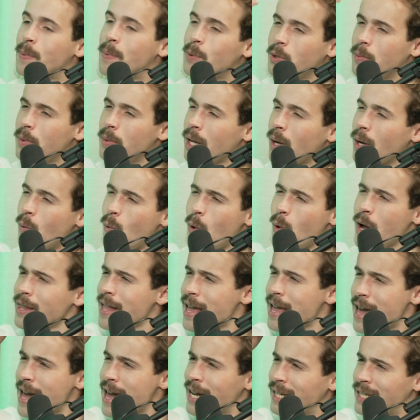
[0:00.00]
would be like, what
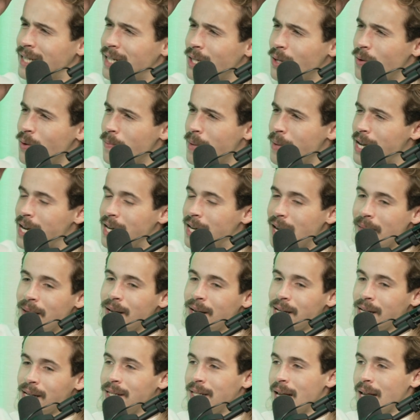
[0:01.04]
the heck did you mean? And then
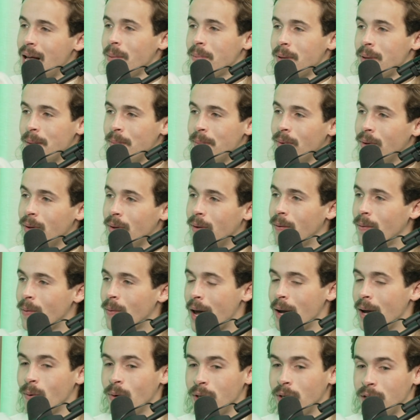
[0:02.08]
he'd tell people,
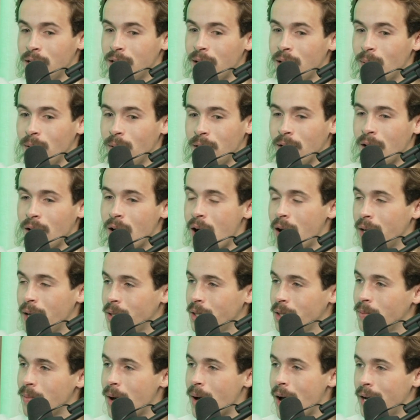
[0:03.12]
right? We're dealing with the
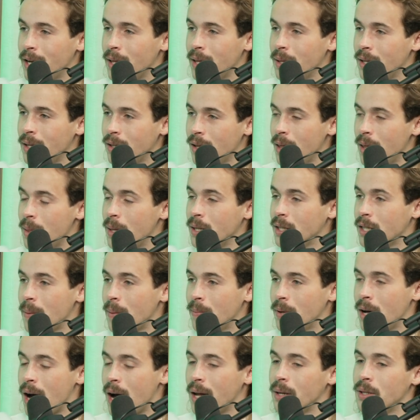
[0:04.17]
conscious mind and the
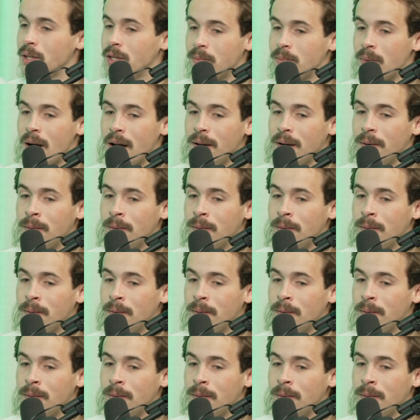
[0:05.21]
subconscious mind.